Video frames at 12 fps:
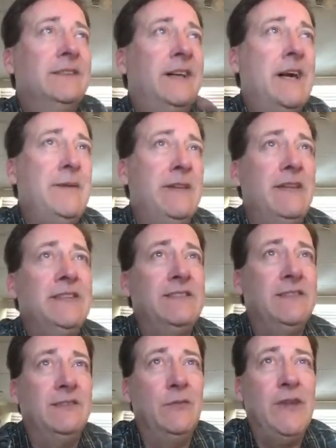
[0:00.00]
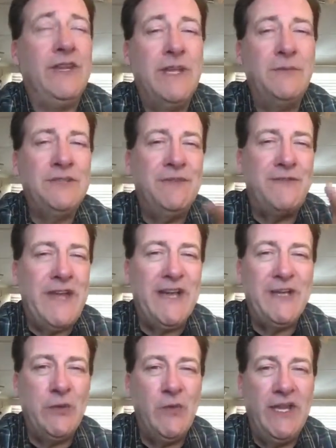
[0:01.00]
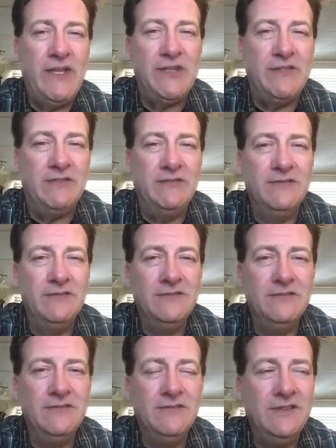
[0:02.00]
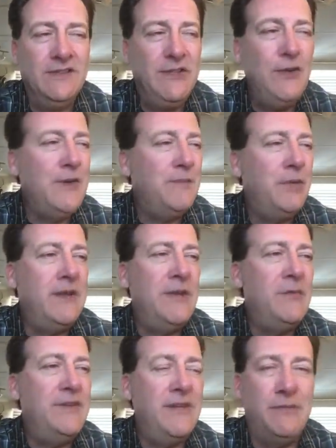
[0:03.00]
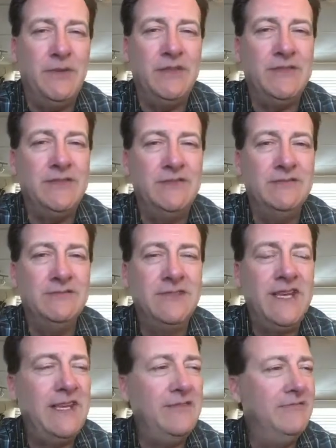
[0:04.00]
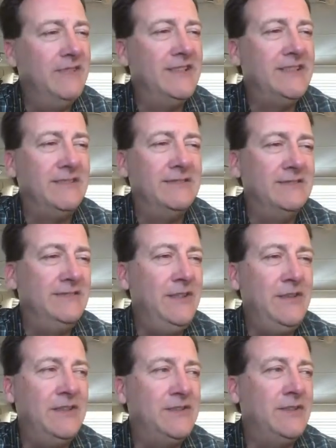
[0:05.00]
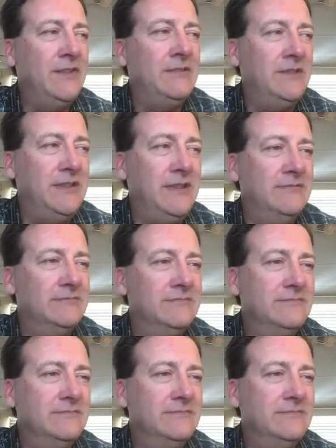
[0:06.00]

listen, when it comes to valuation, you can play with numbers, and listen, you can certainly,